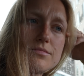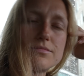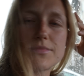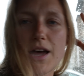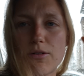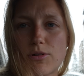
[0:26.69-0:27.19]

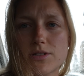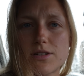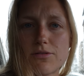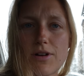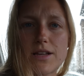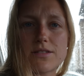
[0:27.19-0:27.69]
That
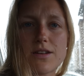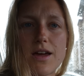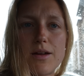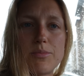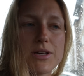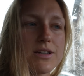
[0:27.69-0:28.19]
wasn't a rest
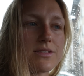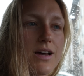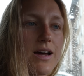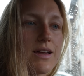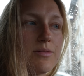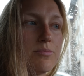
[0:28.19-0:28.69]
day because
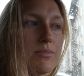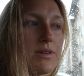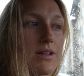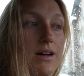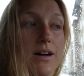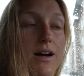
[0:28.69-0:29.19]

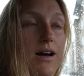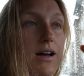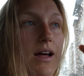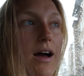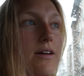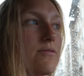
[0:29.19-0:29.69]

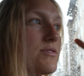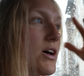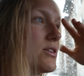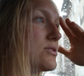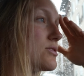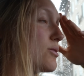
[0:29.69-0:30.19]
I've
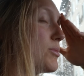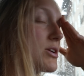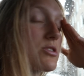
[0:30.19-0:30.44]
done so much